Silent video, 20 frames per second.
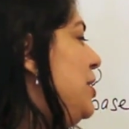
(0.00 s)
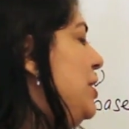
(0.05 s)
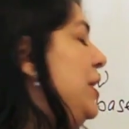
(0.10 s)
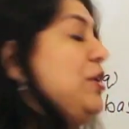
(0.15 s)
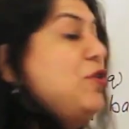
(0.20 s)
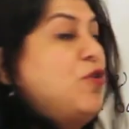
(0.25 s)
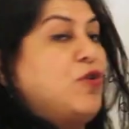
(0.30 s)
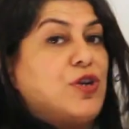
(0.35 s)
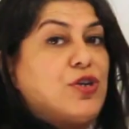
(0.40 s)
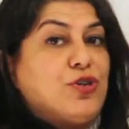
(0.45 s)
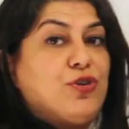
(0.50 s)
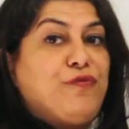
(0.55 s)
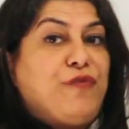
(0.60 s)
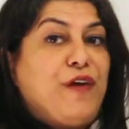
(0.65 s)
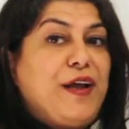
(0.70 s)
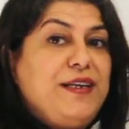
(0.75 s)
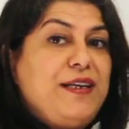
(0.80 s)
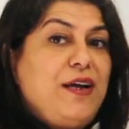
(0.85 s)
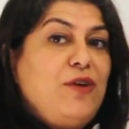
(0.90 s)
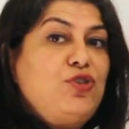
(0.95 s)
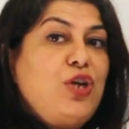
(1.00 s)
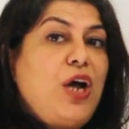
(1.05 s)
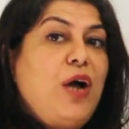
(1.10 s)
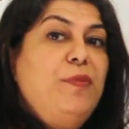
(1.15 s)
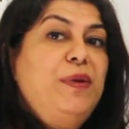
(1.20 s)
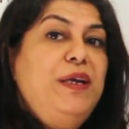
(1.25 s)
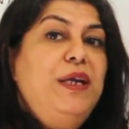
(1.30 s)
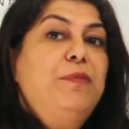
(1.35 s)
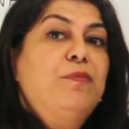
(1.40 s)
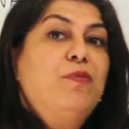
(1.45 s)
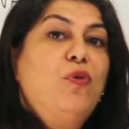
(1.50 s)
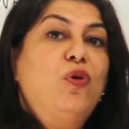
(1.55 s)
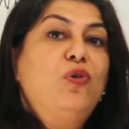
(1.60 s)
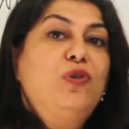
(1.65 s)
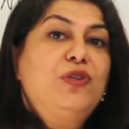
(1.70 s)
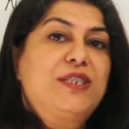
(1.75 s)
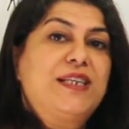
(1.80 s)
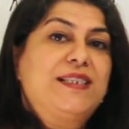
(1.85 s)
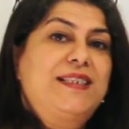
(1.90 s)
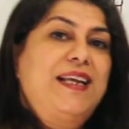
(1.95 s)
In order to find out how many
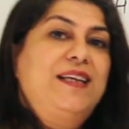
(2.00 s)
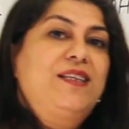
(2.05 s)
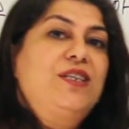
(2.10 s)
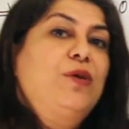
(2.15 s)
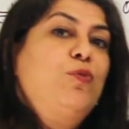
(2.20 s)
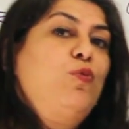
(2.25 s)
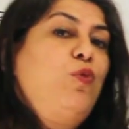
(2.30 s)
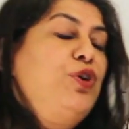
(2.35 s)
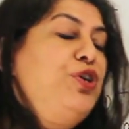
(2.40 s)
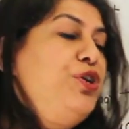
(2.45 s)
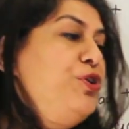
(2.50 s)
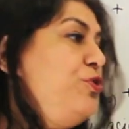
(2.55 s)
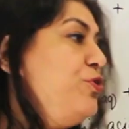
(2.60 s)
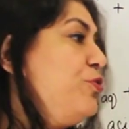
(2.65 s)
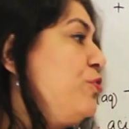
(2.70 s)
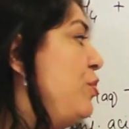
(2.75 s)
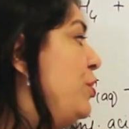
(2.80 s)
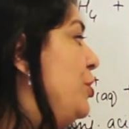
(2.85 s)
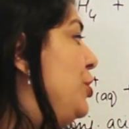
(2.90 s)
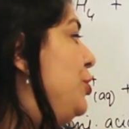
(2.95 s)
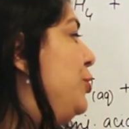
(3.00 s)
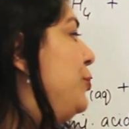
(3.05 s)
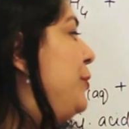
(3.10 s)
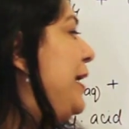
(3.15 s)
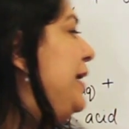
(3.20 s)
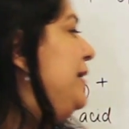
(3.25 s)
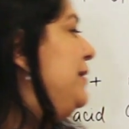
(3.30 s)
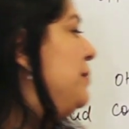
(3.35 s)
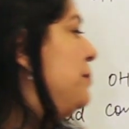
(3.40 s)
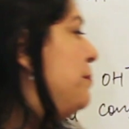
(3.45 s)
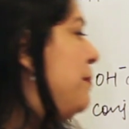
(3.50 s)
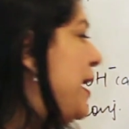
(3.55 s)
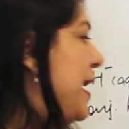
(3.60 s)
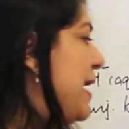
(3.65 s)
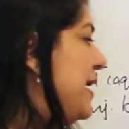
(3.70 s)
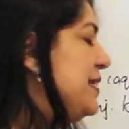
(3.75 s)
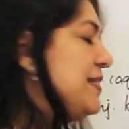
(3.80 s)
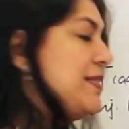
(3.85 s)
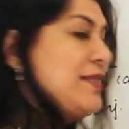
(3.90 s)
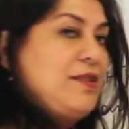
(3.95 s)
moles is it, what do? You write the
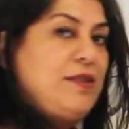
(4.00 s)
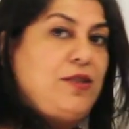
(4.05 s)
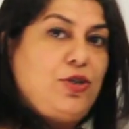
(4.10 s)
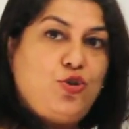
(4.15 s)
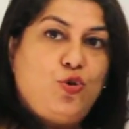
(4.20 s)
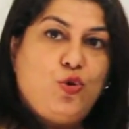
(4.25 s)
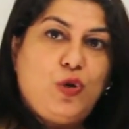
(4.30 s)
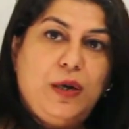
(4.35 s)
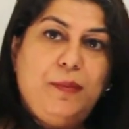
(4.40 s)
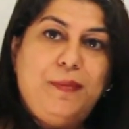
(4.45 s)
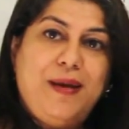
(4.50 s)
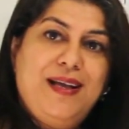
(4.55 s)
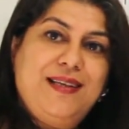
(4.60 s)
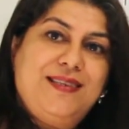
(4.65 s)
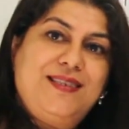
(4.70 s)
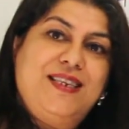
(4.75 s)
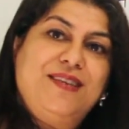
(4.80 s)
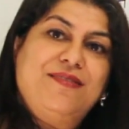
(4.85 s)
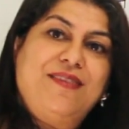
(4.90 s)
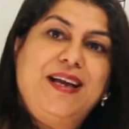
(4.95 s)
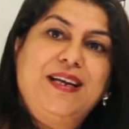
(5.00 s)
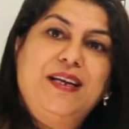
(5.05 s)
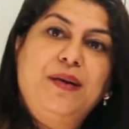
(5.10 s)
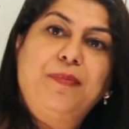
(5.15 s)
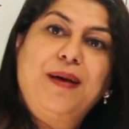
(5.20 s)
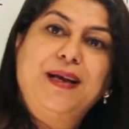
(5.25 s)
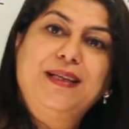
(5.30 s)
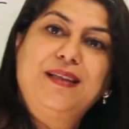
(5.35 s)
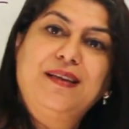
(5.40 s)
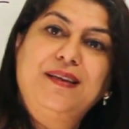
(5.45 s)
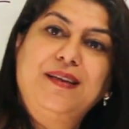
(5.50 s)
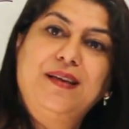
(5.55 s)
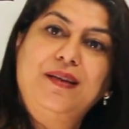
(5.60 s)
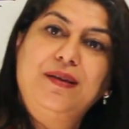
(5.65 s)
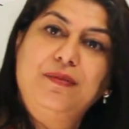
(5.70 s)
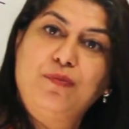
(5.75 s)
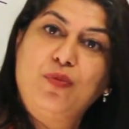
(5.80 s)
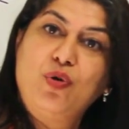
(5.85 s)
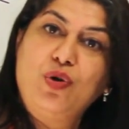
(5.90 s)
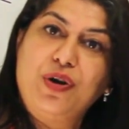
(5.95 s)
mass, the total mass, divided by the
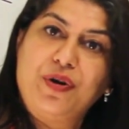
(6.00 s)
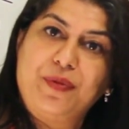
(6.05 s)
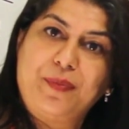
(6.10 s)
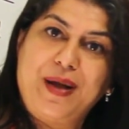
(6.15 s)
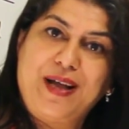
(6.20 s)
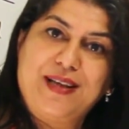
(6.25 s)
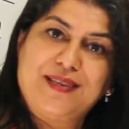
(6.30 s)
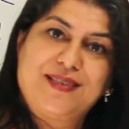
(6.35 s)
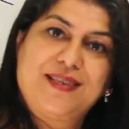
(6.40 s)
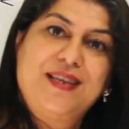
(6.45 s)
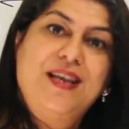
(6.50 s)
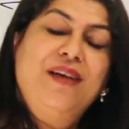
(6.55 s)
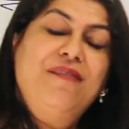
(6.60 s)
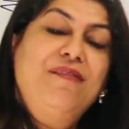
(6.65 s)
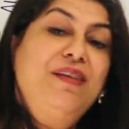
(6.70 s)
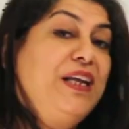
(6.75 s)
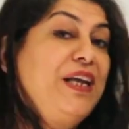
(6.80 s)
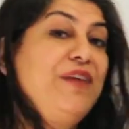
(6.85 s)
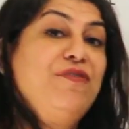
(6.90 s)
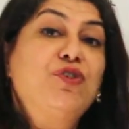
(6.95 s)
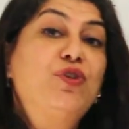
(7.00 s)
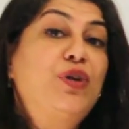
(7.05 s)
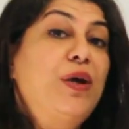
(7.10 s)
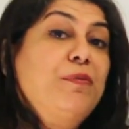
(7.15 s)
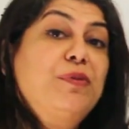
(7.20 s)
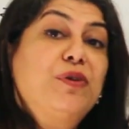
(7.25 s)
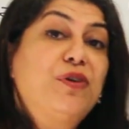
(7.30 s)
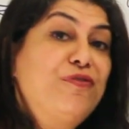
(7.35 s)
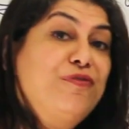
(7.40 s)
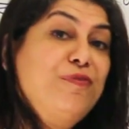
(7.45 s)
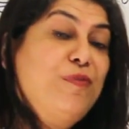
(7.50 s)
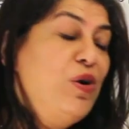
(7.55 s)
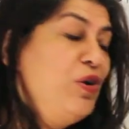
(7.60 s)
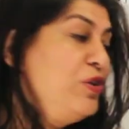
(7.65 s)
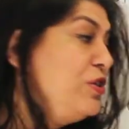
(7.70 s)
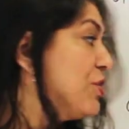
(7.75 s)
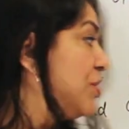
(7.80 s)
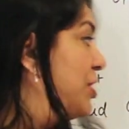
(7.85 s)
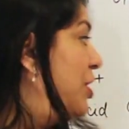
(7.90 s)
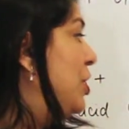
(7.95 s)
molar mass. We'll give you number of
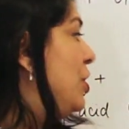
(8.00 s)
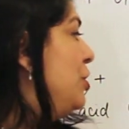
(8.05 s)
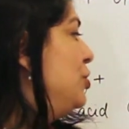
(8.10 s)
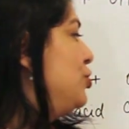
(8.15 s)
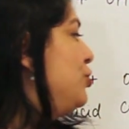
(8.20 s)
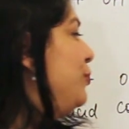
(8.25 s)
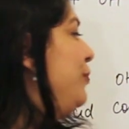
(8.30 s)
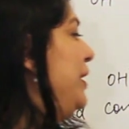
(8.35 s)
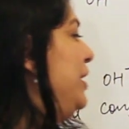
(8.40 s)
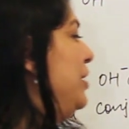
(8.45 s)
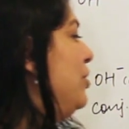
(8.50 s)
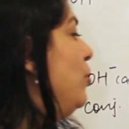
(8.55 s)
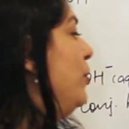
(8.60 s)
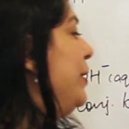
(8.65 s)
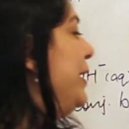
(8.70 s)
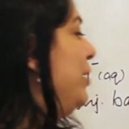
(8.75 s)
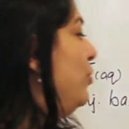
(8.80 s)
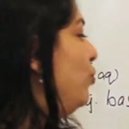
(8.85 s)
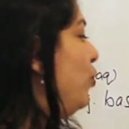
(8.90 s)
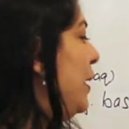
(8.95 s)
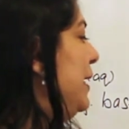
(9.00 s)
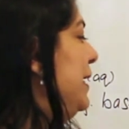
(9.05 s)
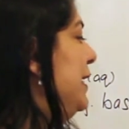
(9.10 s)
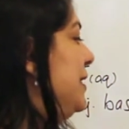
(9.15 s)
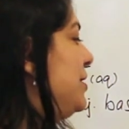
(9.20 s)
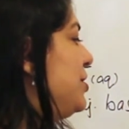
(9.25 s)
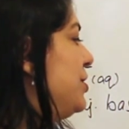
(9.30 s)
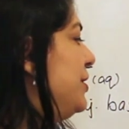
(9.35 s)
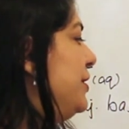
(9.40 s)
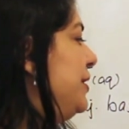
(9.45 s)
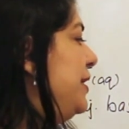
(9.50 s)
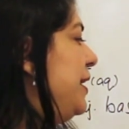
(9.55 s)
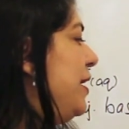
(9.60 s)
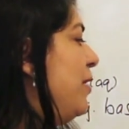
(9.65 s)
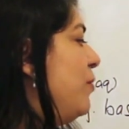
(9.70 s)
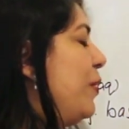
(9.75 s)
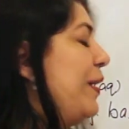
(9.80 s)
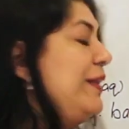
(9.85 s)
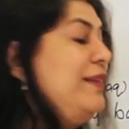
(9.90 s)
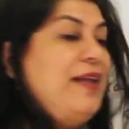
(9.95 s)
moles. So we know in 1 liter, there
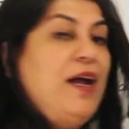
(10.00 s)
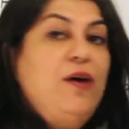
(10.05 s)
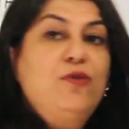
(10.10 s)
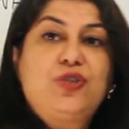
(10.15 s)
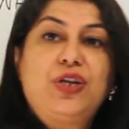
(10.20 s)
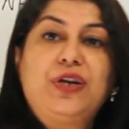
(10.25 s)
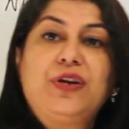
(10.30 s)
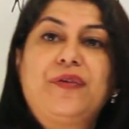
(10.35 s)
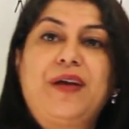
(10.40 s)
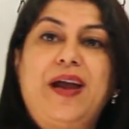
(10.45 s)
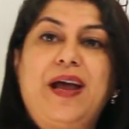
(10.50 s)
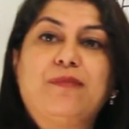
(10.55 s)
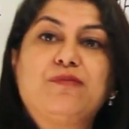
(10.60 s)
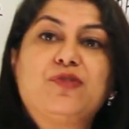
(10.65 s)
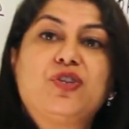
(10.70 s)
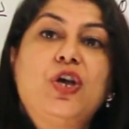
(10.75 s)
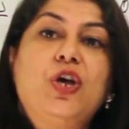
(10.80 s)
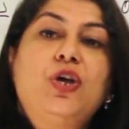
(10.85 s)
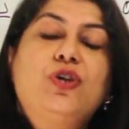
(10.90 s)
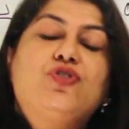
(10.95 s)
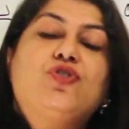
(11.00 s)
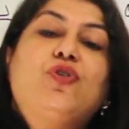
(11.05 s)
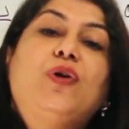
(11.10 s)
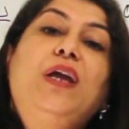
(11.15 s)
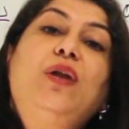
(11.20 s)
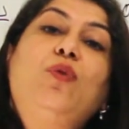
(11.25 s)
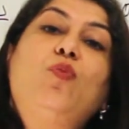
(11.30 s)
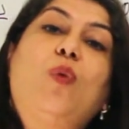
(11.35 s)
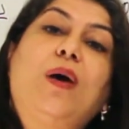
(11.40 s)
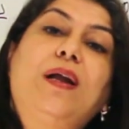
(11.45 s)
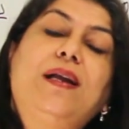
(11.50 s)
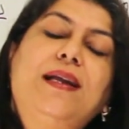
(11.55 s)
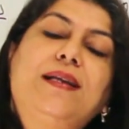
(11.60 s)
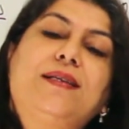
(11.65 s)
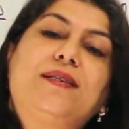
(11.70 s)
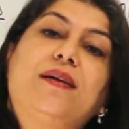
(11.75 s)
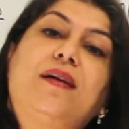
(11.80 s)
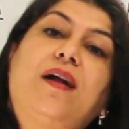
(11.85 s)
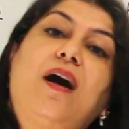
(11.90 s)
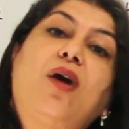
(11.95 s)
are 1000 grams. So in 1
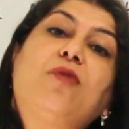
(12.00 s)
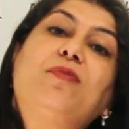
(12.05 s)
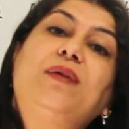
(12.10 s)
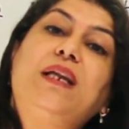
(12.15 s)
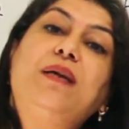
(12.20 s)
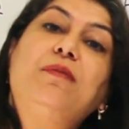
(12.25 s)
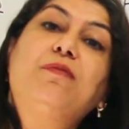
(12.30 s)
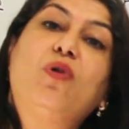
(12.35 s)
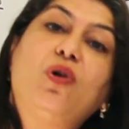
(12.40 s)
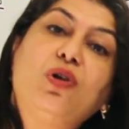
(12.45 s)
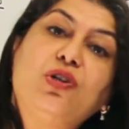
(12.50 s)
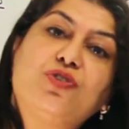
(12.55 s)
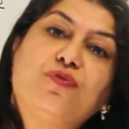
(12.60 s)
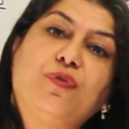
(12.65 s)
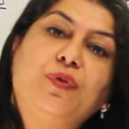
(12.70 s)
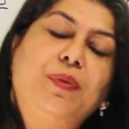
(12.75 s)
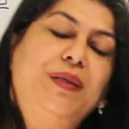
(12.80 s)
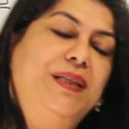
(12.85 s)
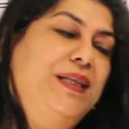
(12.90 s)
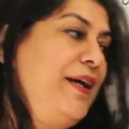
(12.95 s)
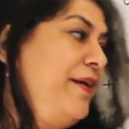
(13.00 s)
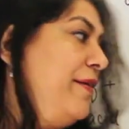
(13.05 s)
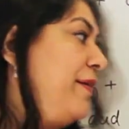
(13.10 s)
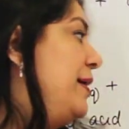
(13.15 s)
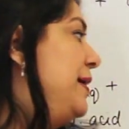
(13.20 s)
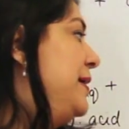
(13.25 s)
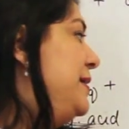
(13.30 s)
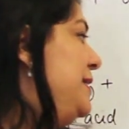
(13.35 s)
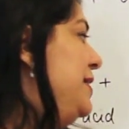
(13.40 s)
liter, how many moles would be there?